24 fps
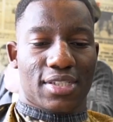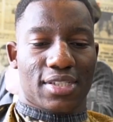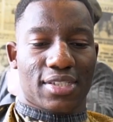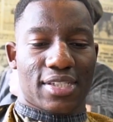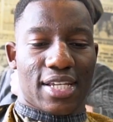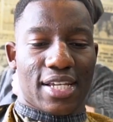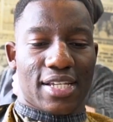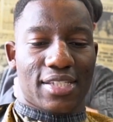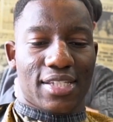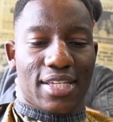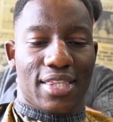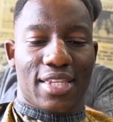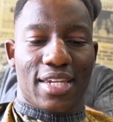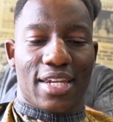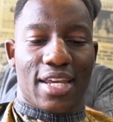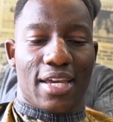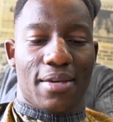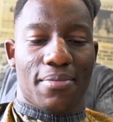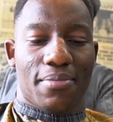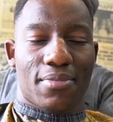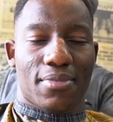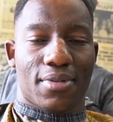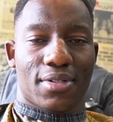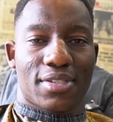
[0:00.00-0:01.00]
says in the
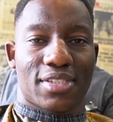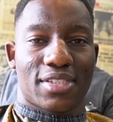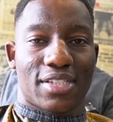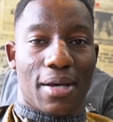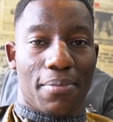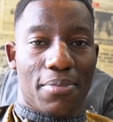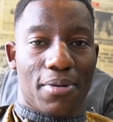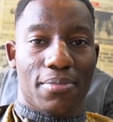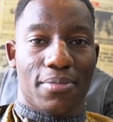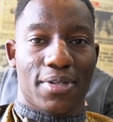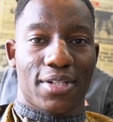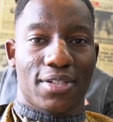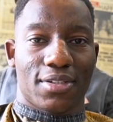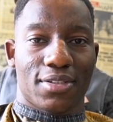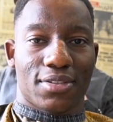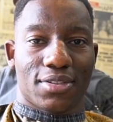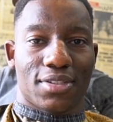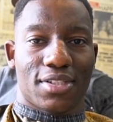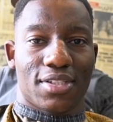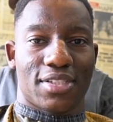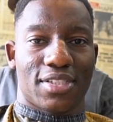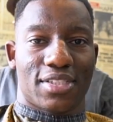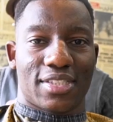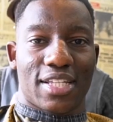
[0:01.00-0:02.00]
name supplement.
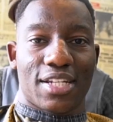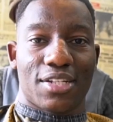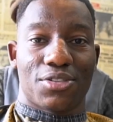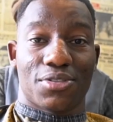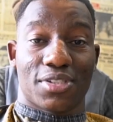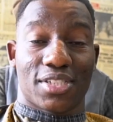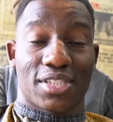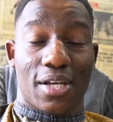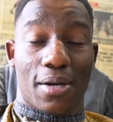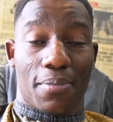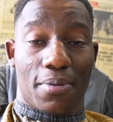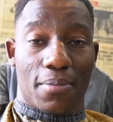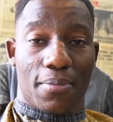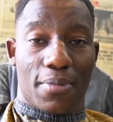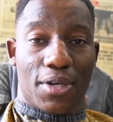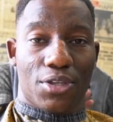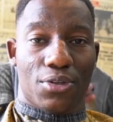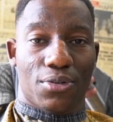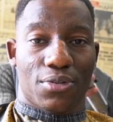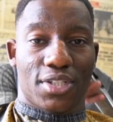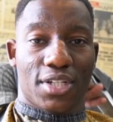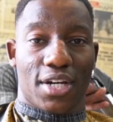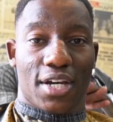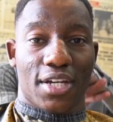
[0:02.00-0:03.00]
It's there to supplement
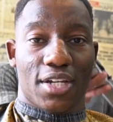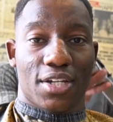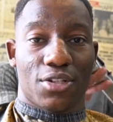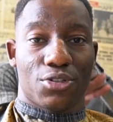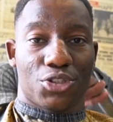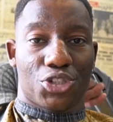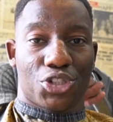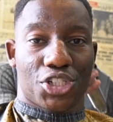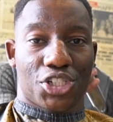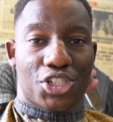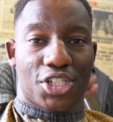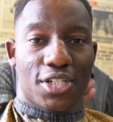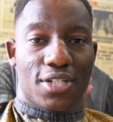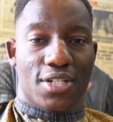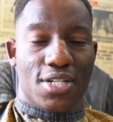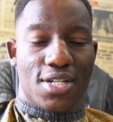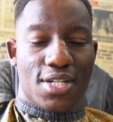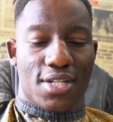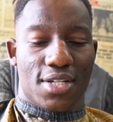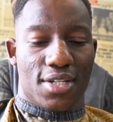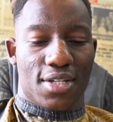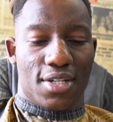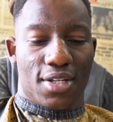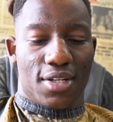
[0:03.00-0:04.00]
your diet and nutrition.
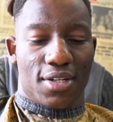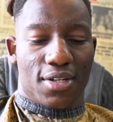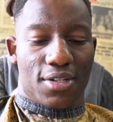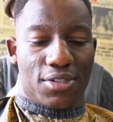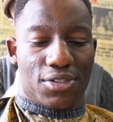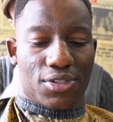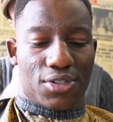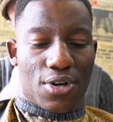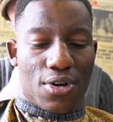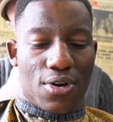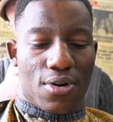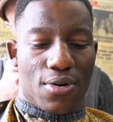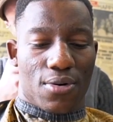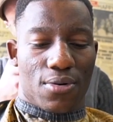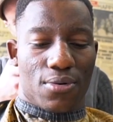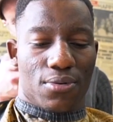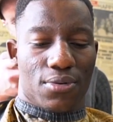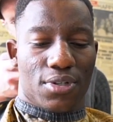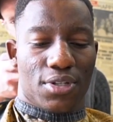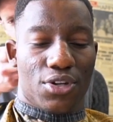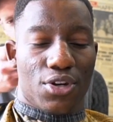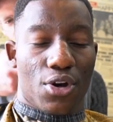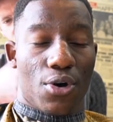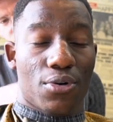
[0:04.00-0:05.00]
So
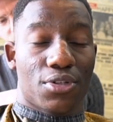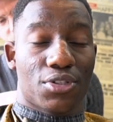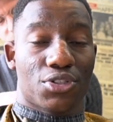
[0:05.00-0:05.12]
no,